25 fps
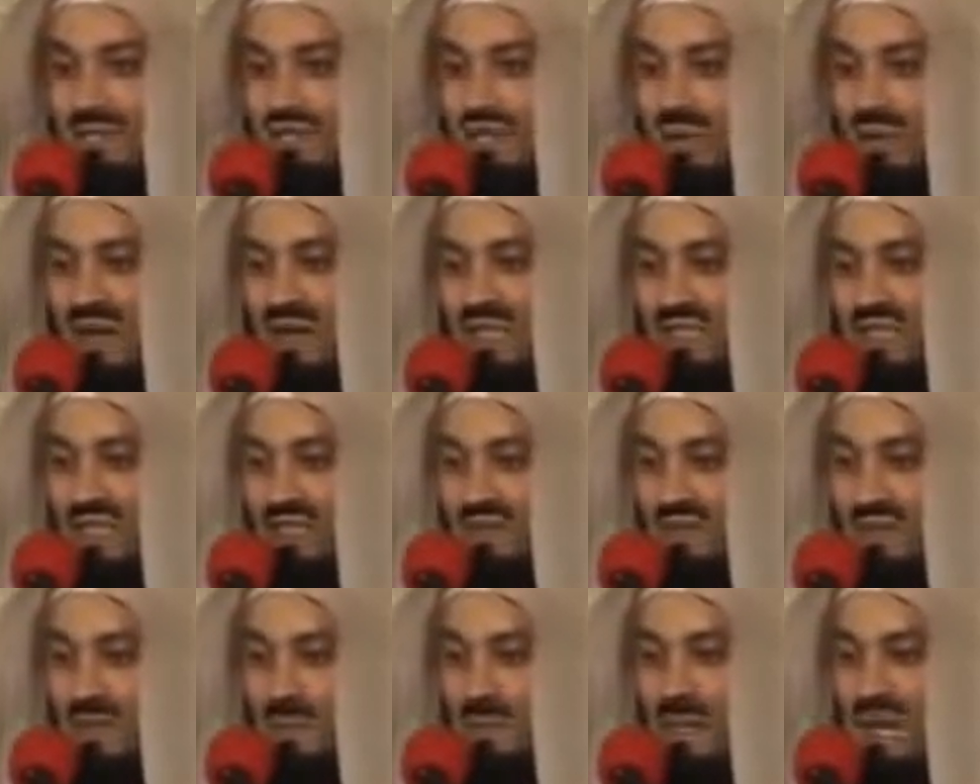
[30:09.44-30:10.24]
She went
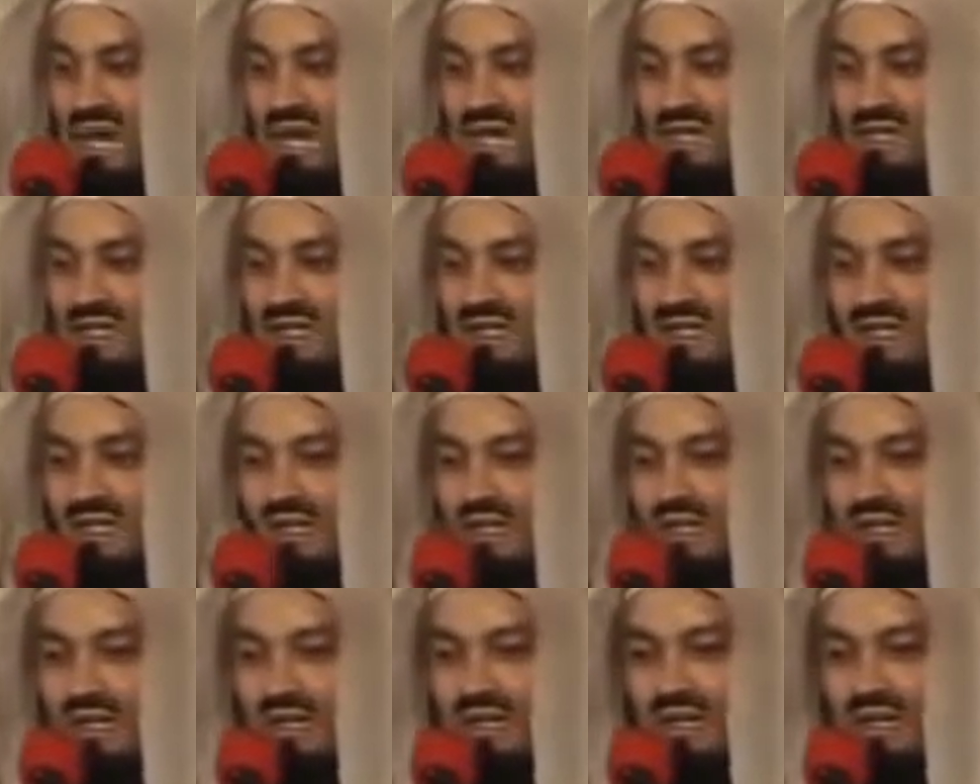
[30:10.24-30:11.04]
into the palace
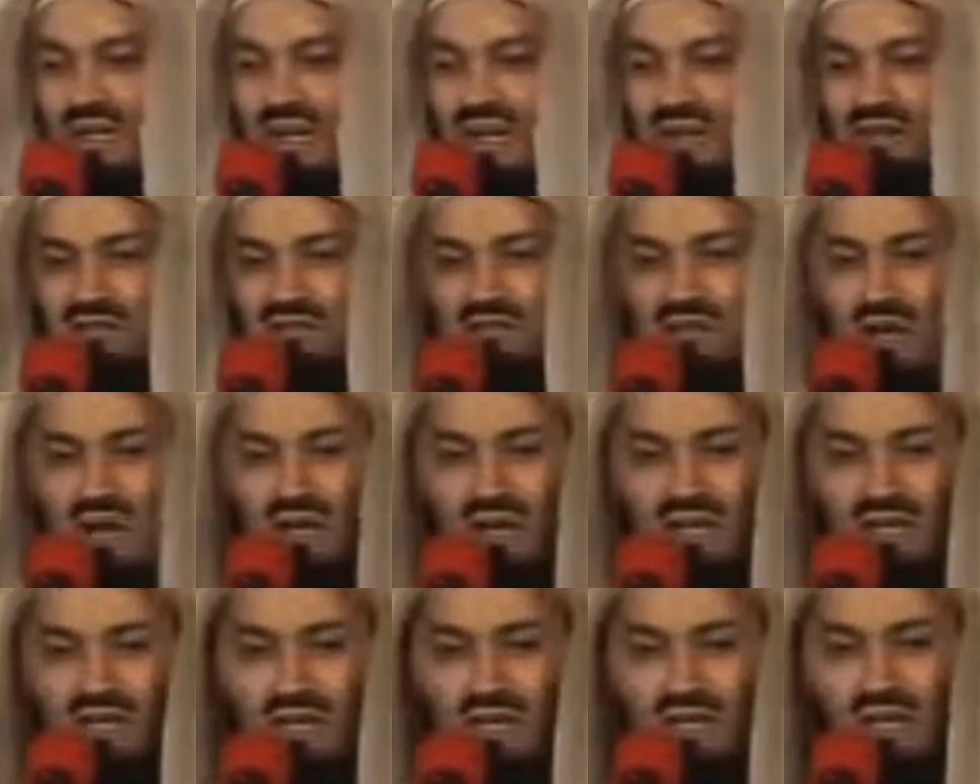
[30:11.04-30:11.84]
and
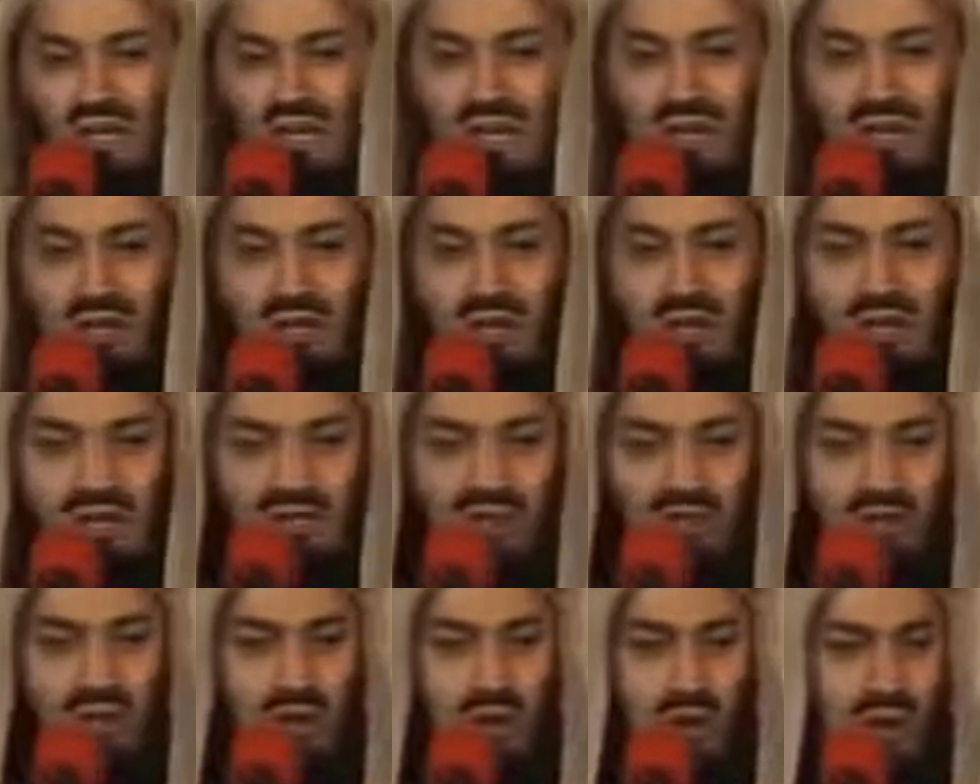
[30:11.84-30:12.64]
found that they are
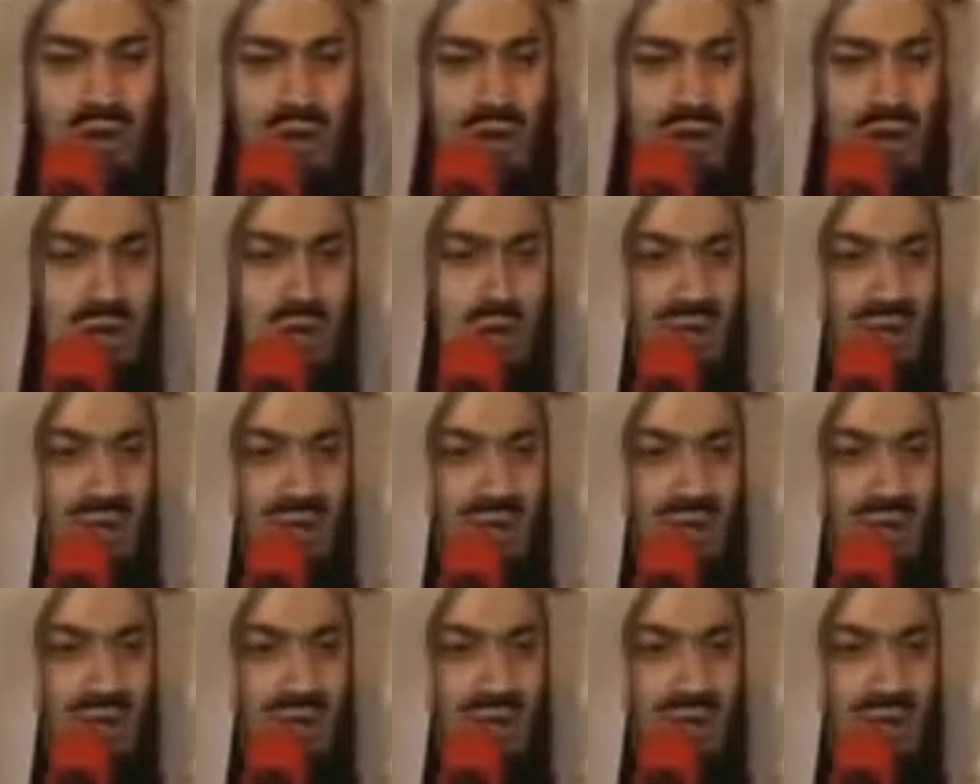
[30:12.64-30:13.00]
looking for